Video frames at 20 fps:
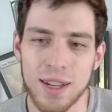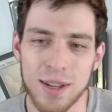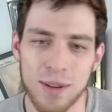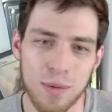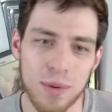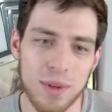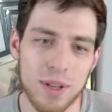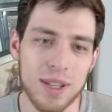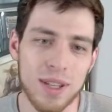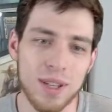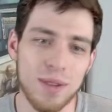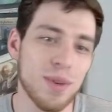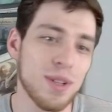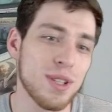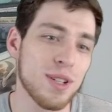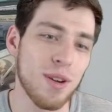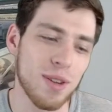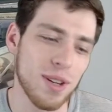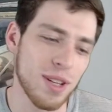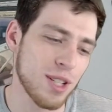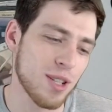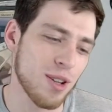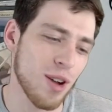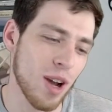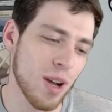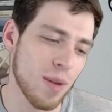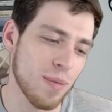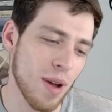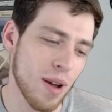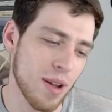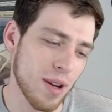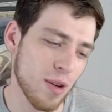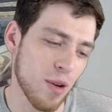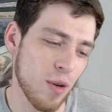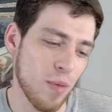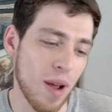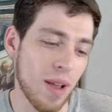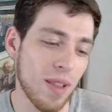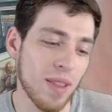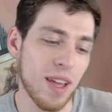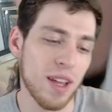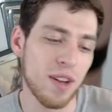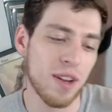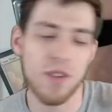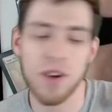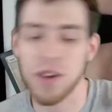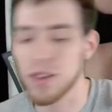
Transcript: We don't need to talk about it. Or my Landfall